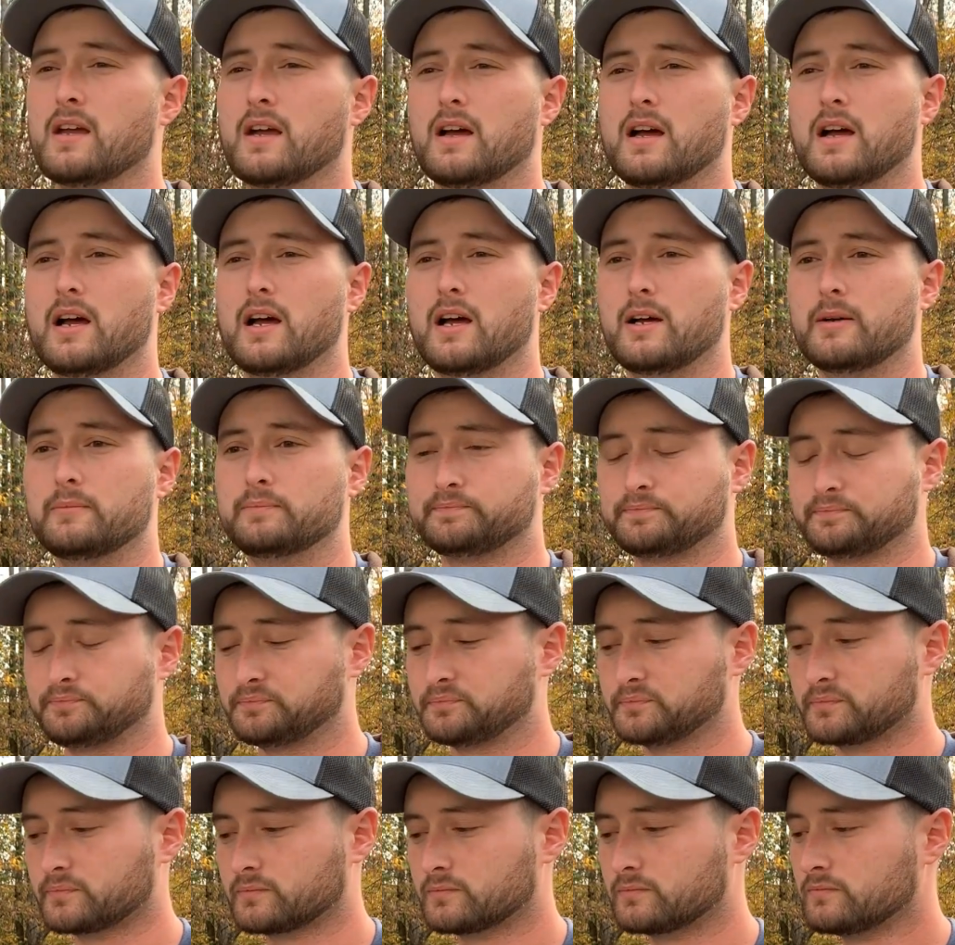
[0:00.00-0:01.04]

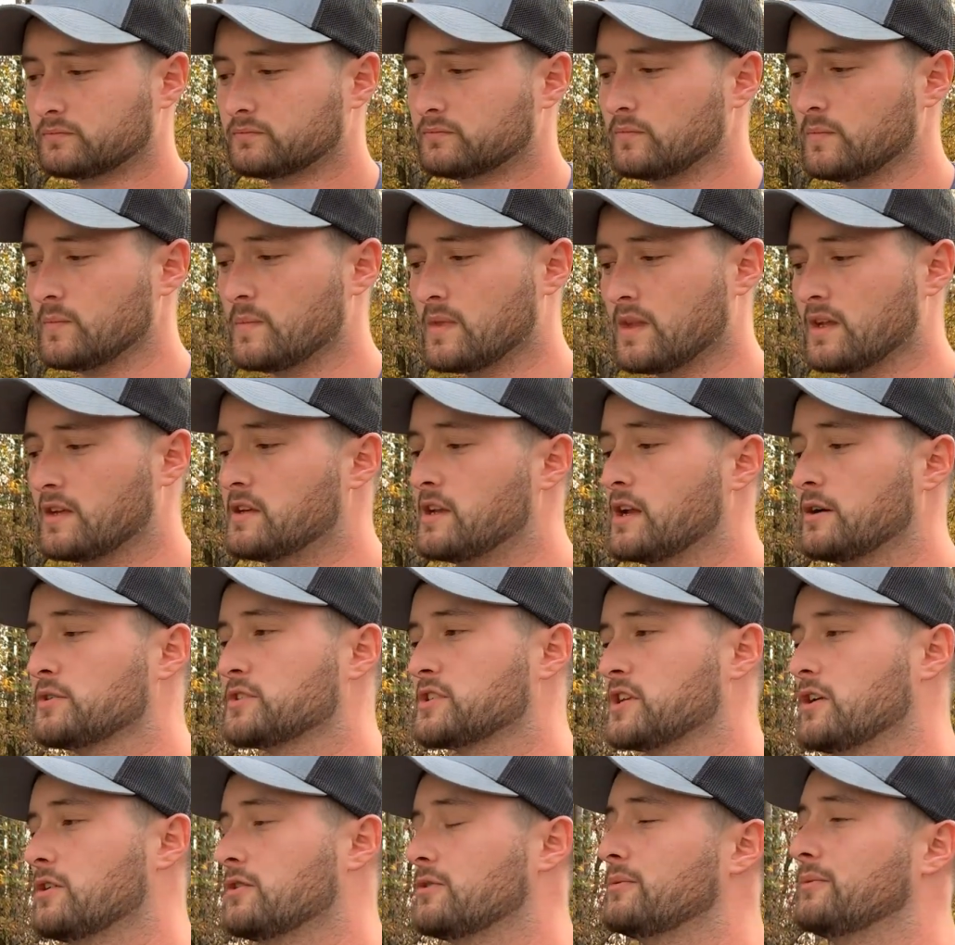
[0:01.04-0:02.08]

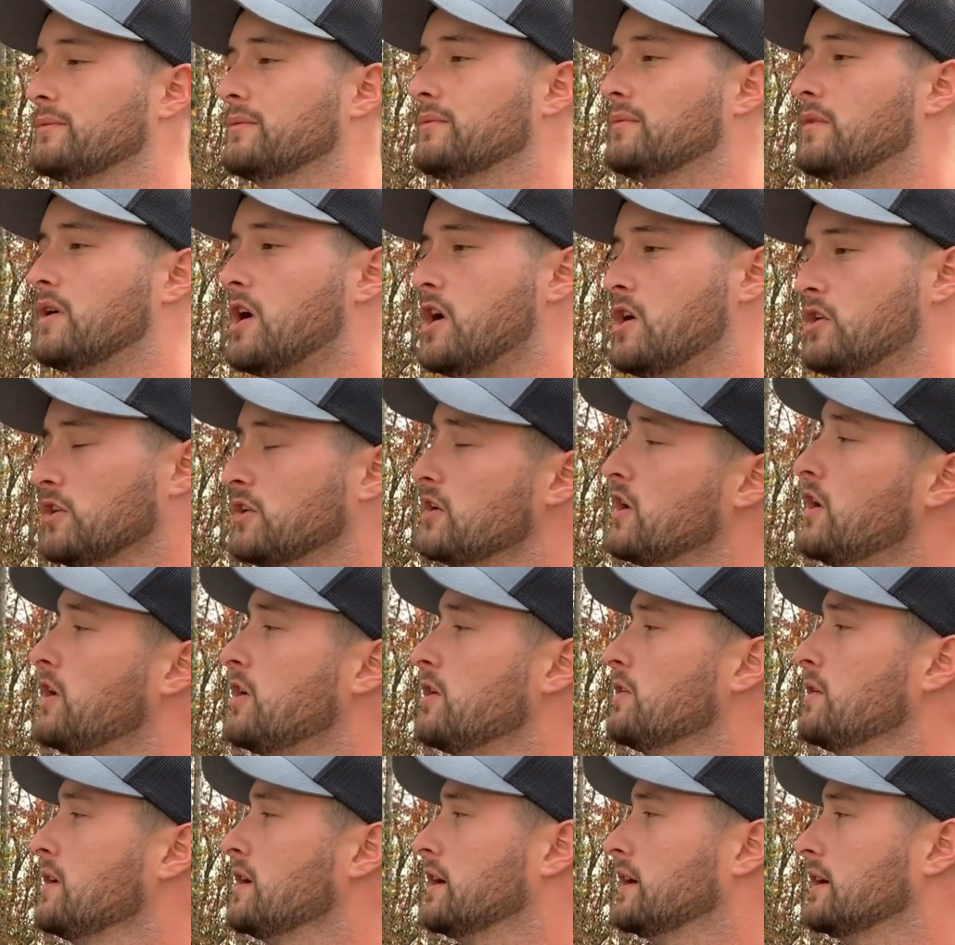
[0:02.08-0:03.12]
So all in
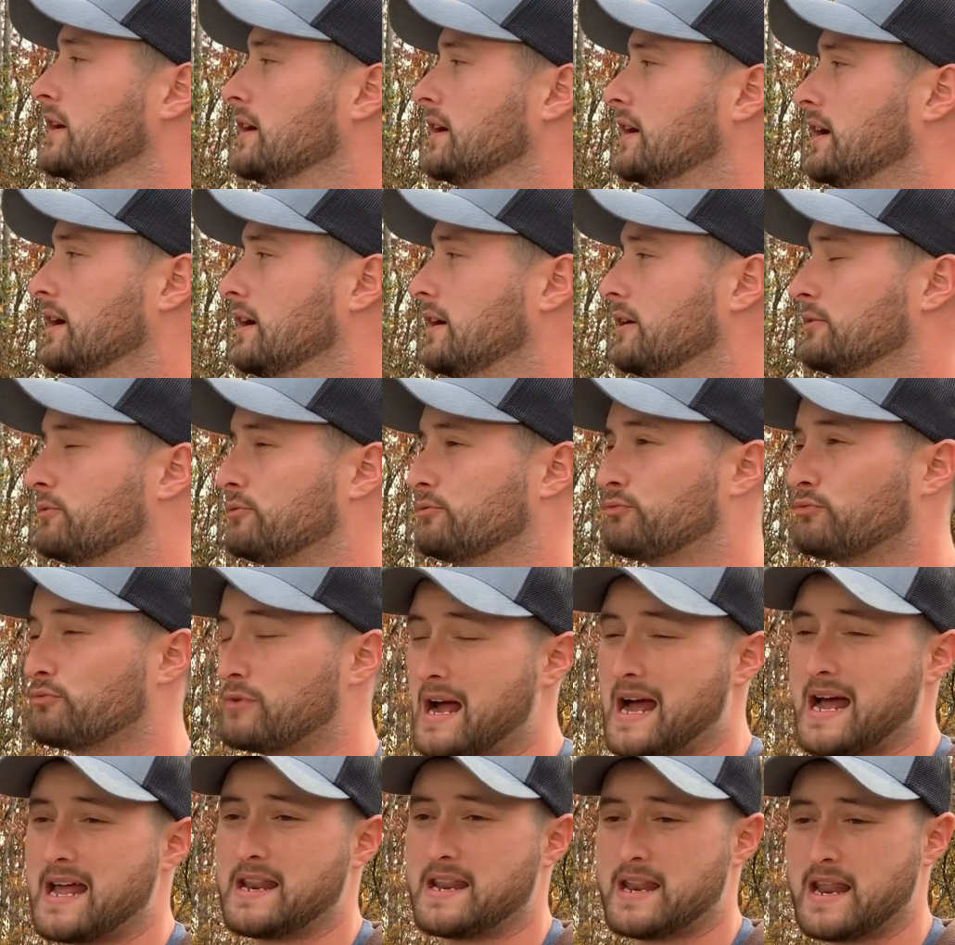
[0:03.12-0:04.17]
all,
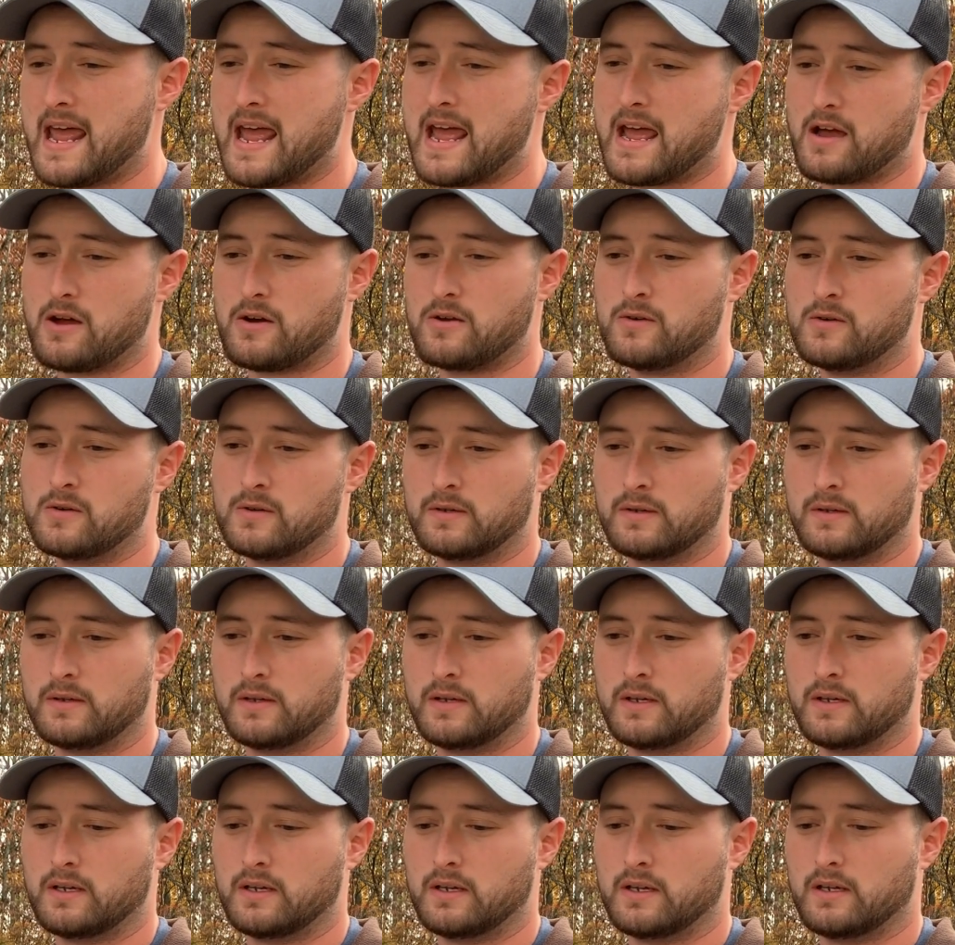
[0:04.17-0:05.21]
right now
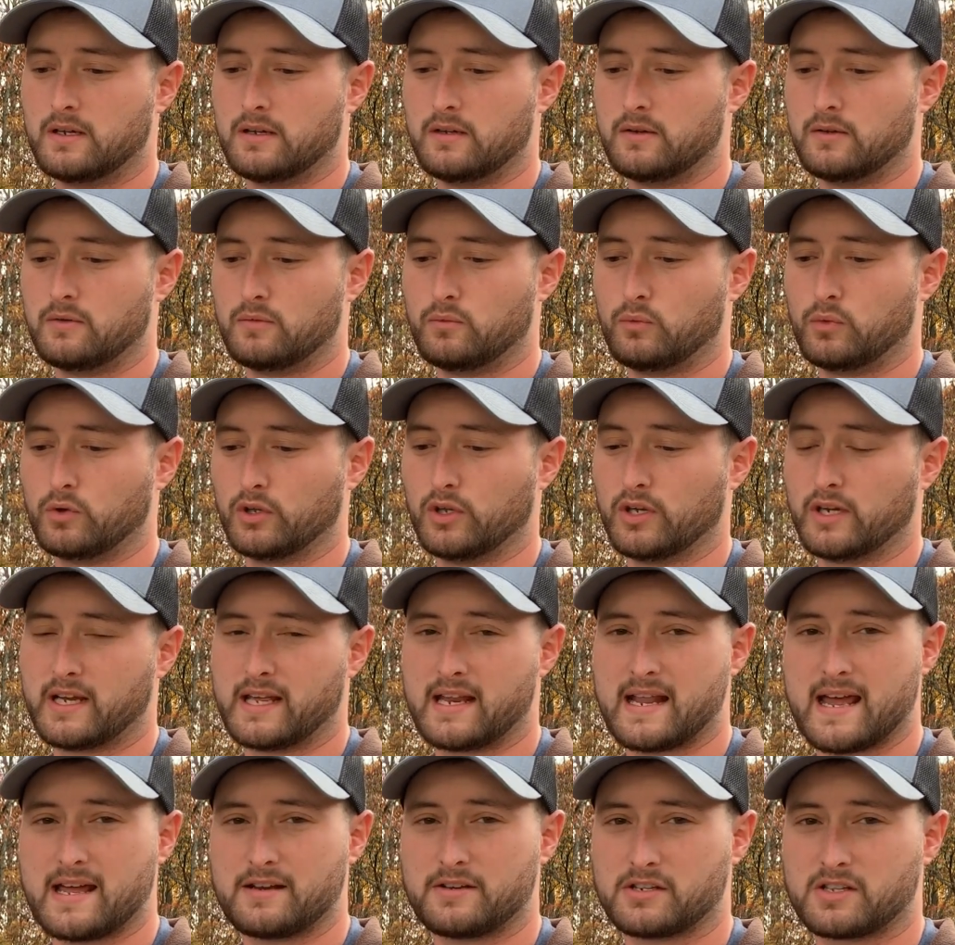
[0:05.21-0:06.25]
we're
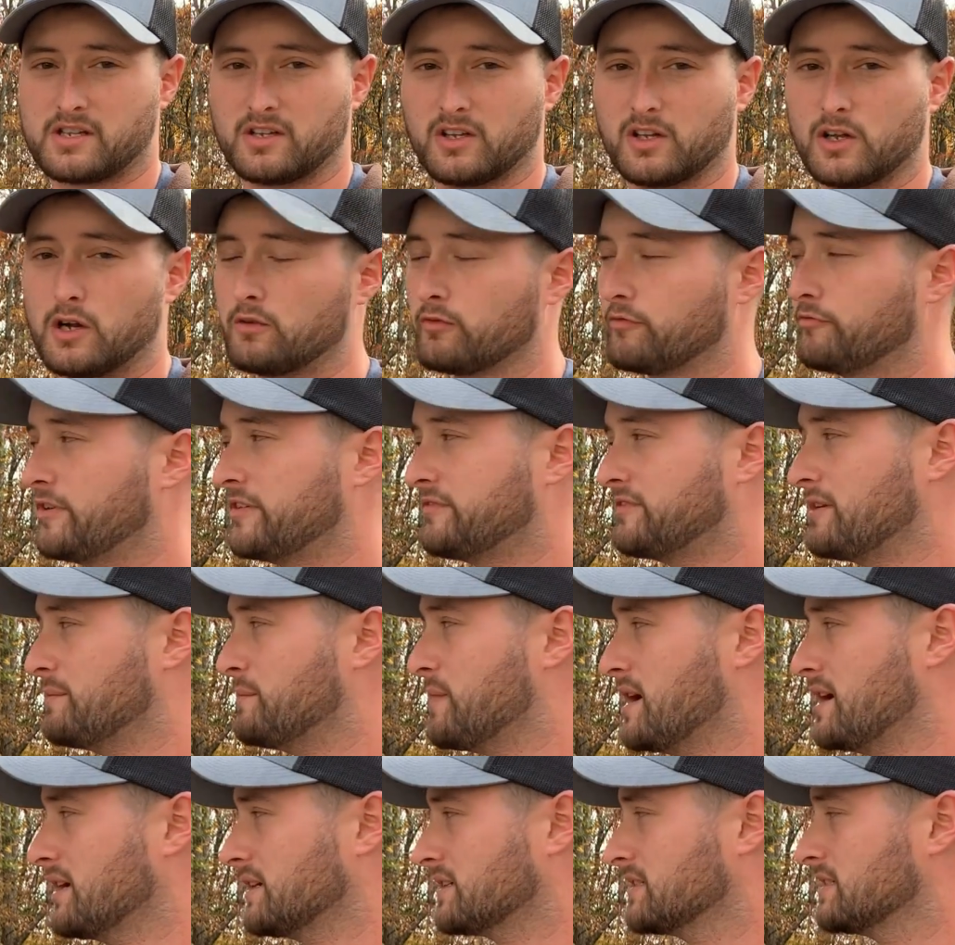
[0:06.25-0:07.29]
looking at just a little over 50
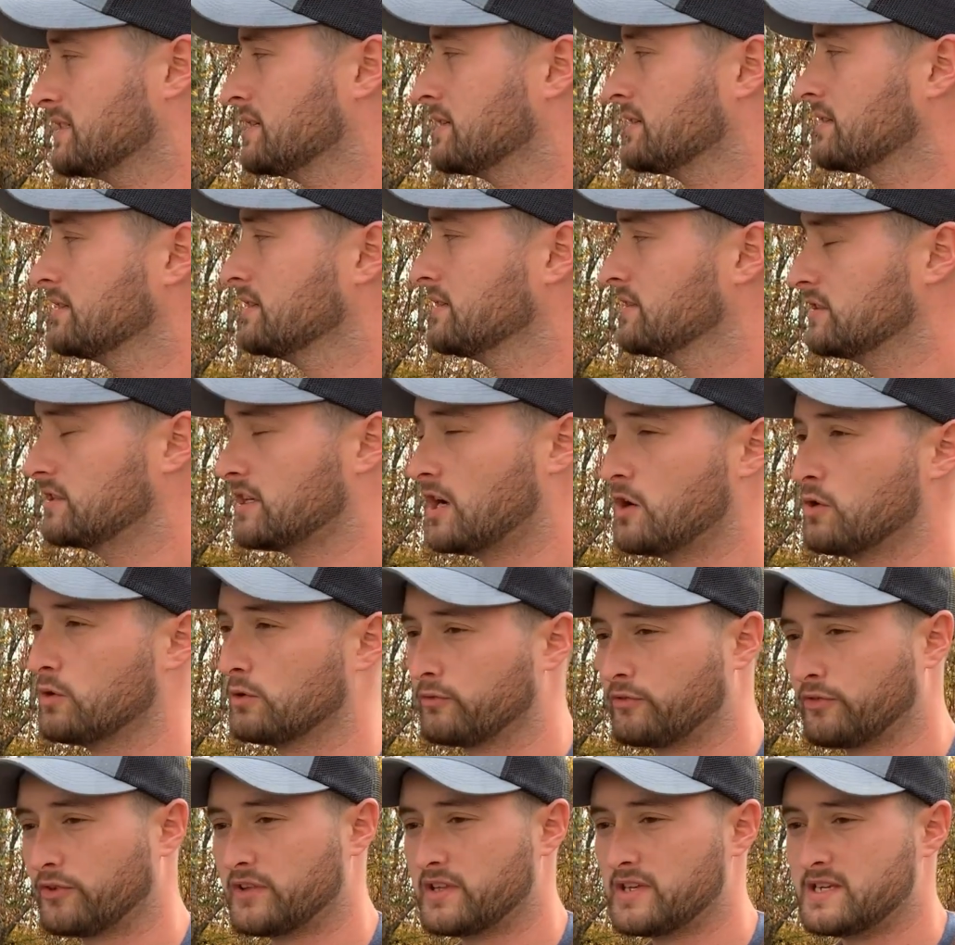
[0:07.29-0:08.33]
bucks
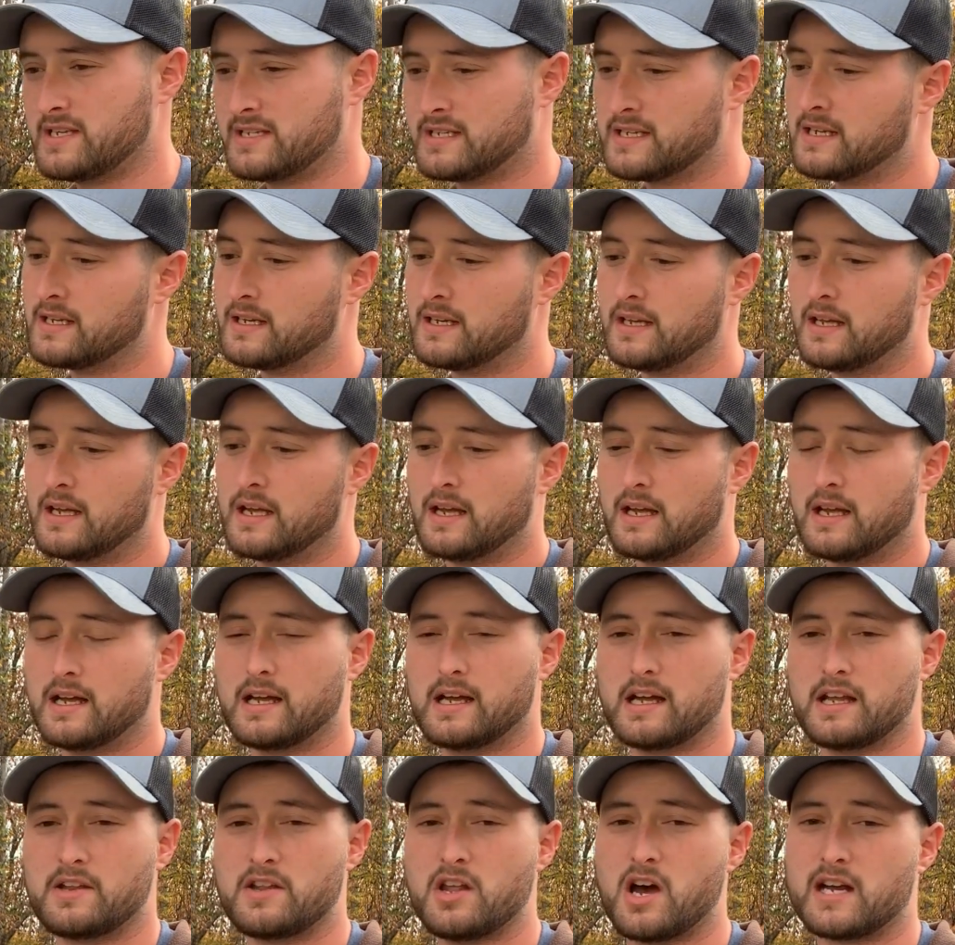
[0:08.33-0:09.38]
total for these,
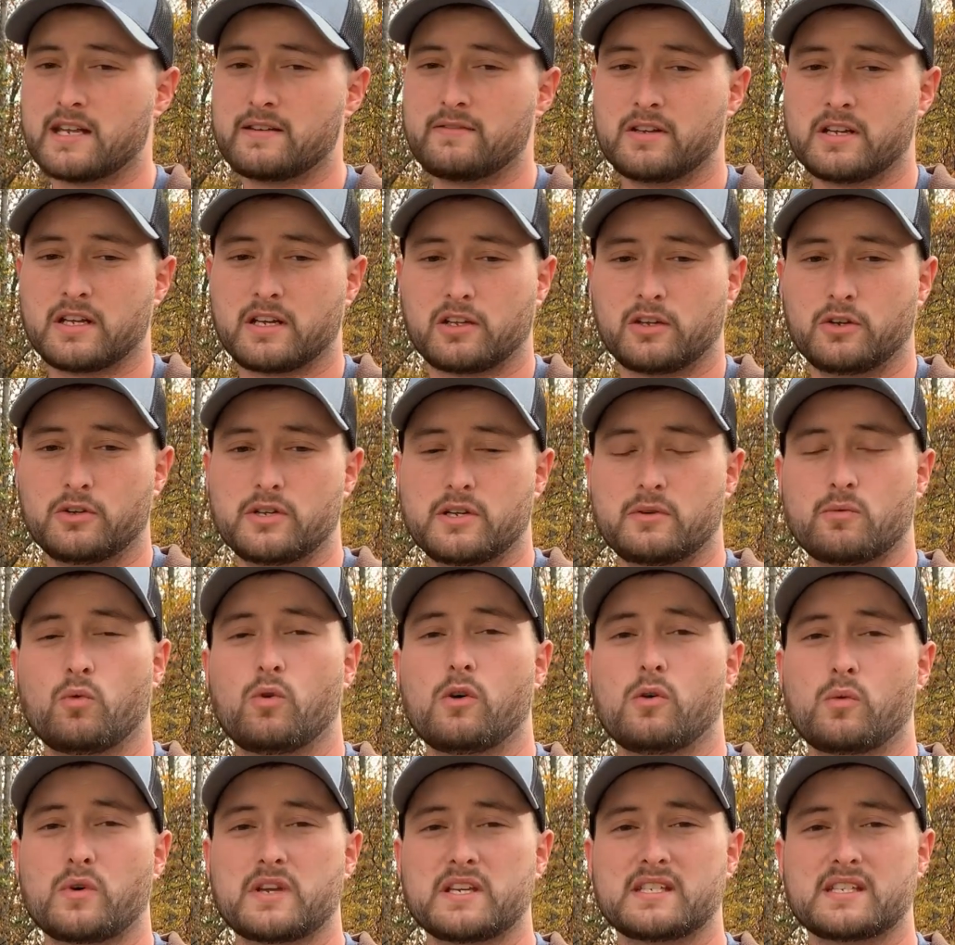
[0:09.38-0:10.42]
not even including
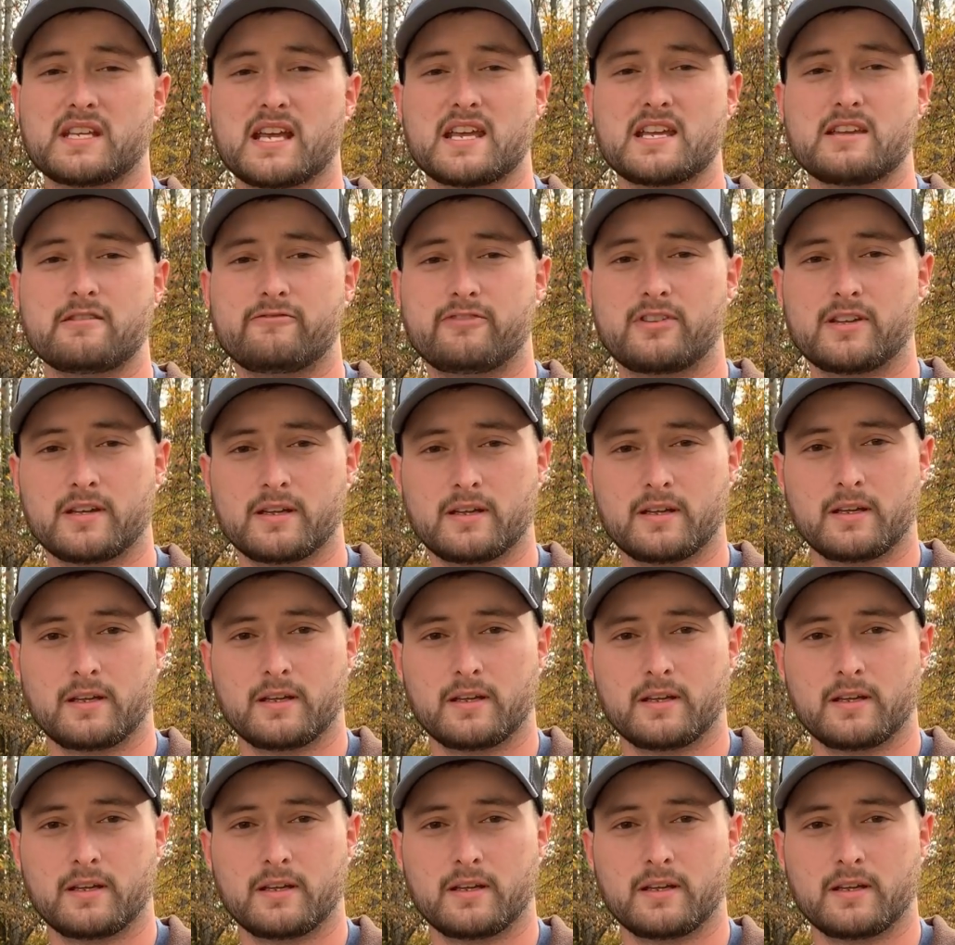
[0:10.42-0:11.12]
what we saved